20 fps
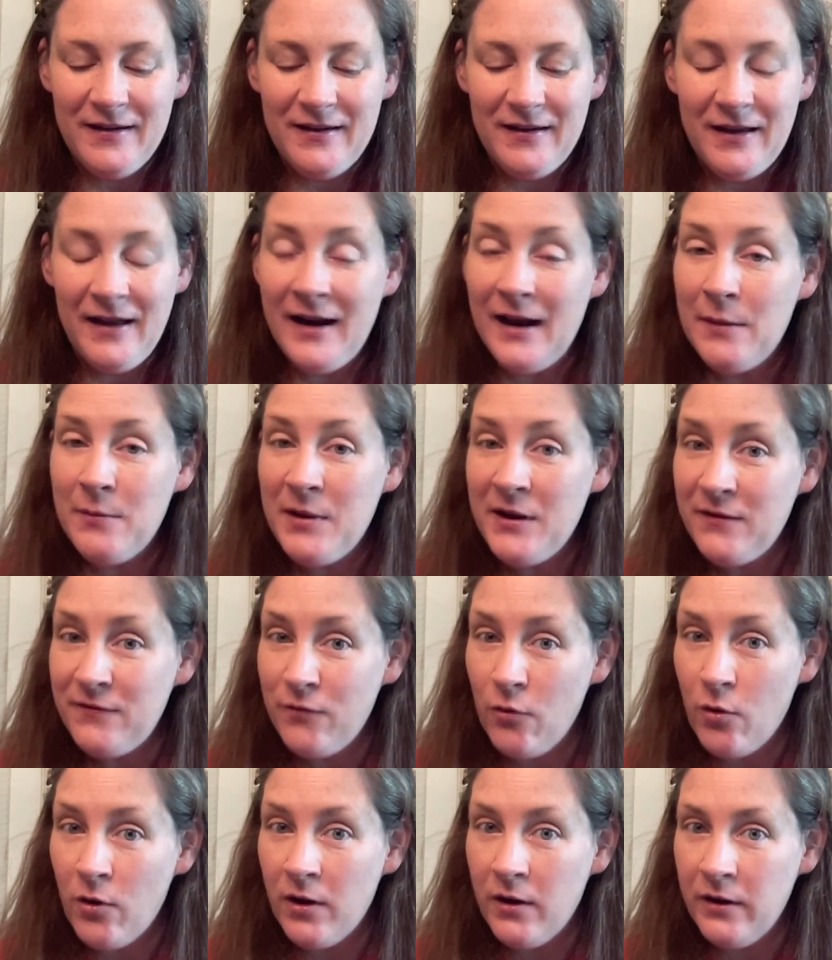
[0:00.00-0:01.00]
And I made
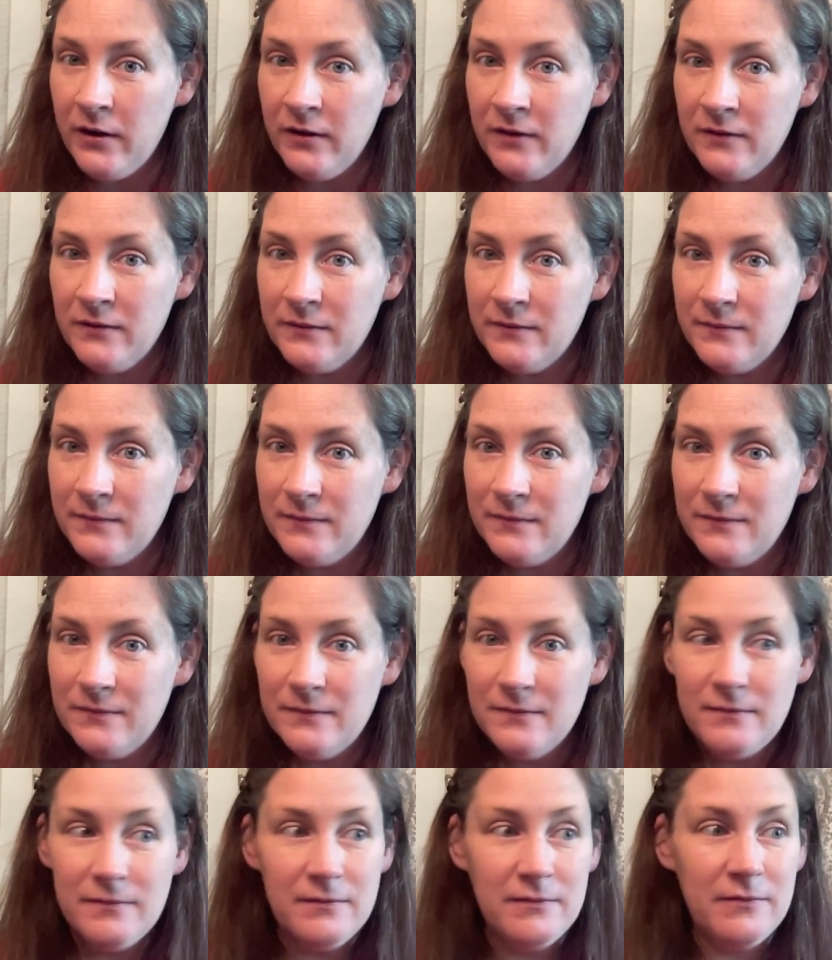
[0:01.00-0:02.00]
4
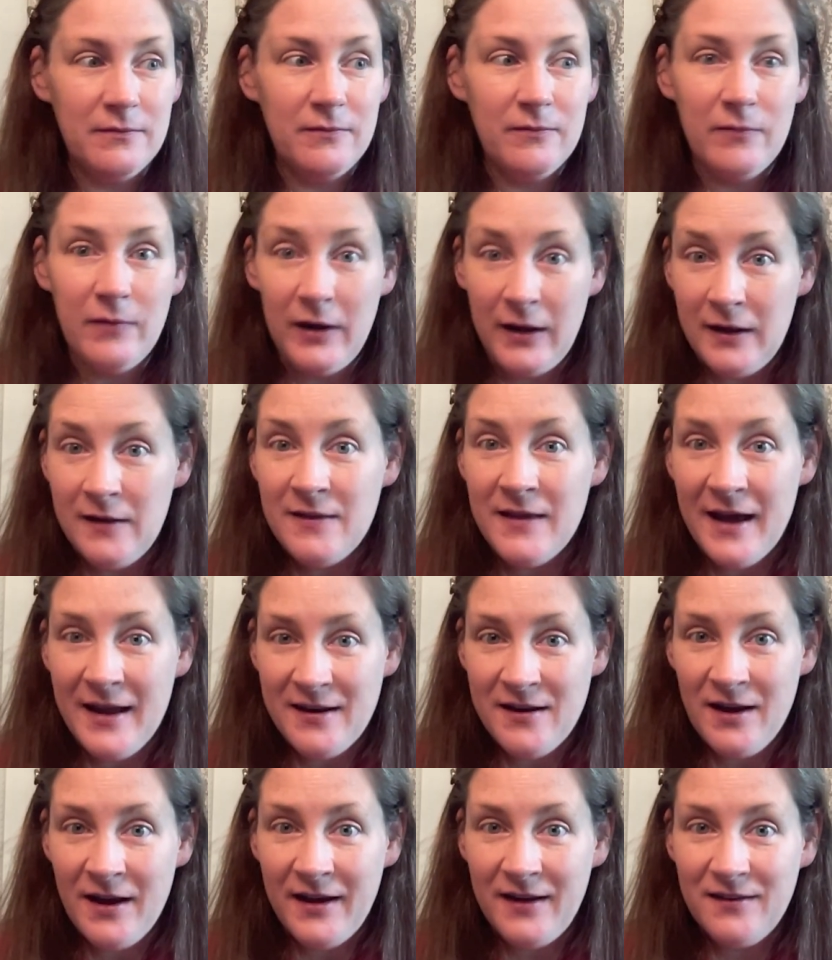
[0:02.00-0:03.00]
in that
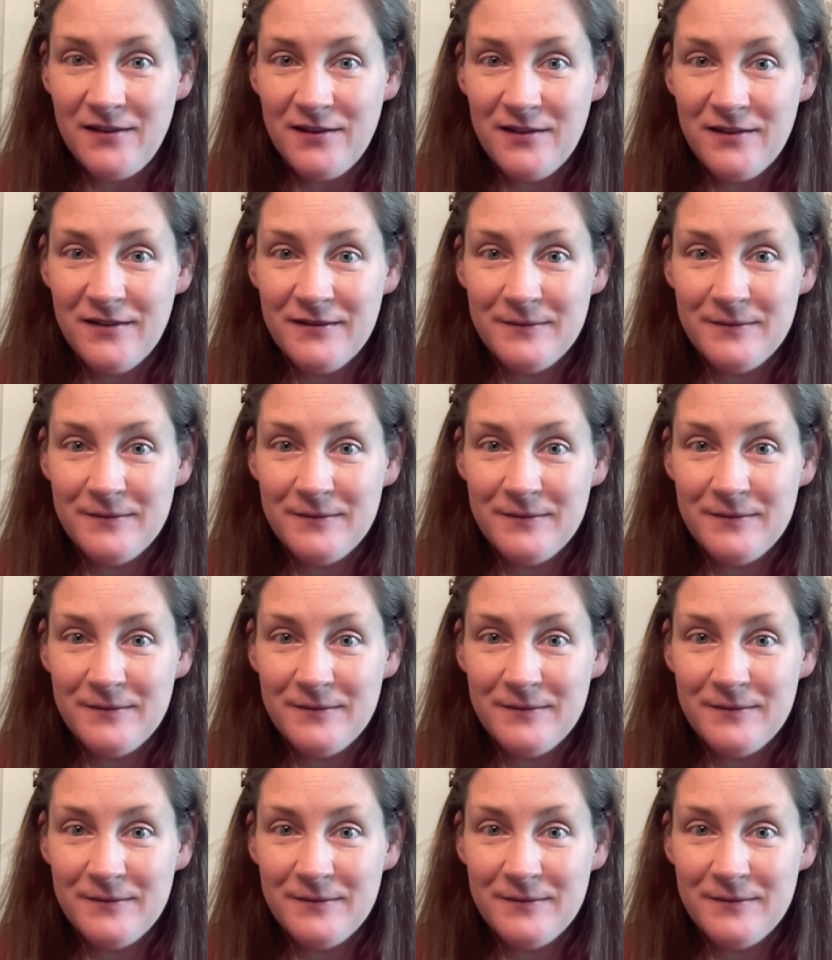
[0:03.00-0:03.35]
night.